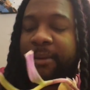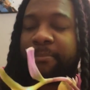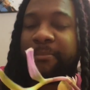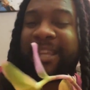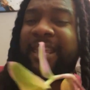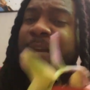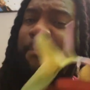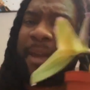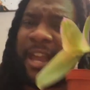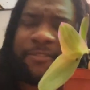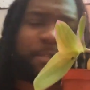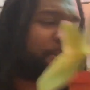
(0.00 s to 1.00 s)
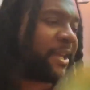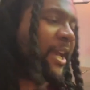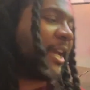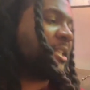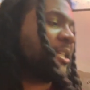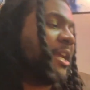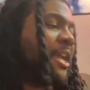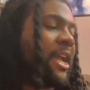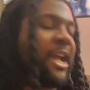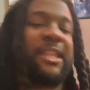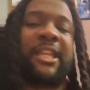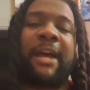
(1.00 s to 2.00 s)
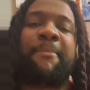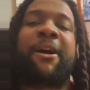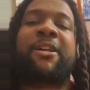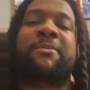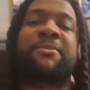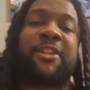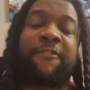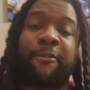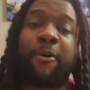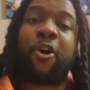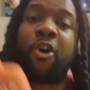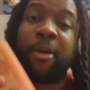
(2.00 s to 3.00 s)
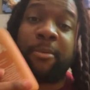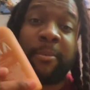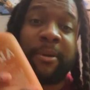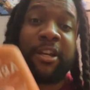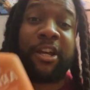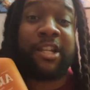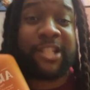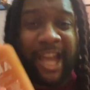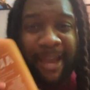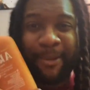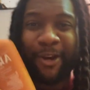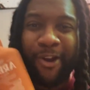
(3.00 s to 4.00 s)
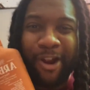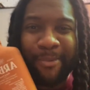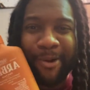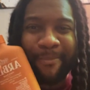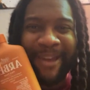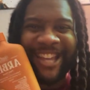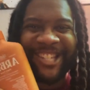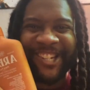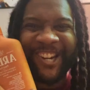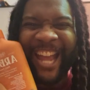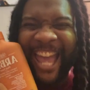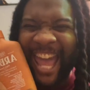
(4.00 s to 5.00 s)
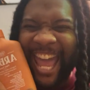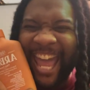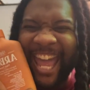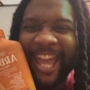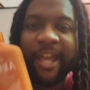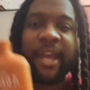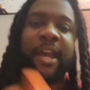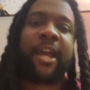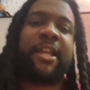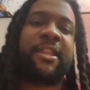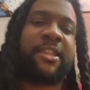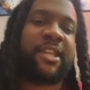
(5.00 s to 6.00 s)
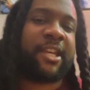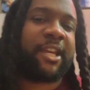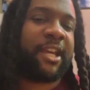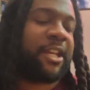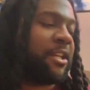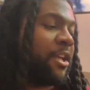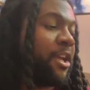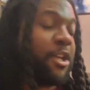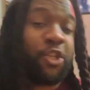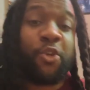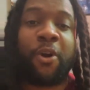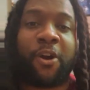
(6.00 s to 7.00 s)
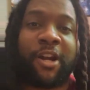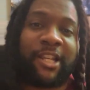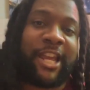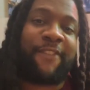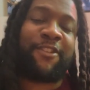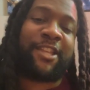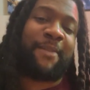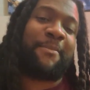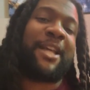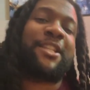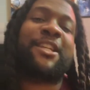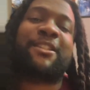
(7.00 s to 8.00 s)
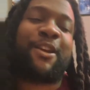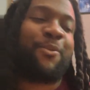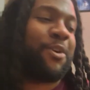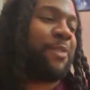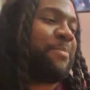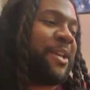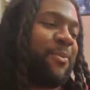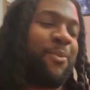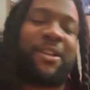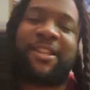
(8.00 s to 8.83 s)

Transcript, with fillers: um, I think, Paves Plants, and then I bought some stuff from Arber because I'm an Arber ambassador and then you are late for the it, it would be.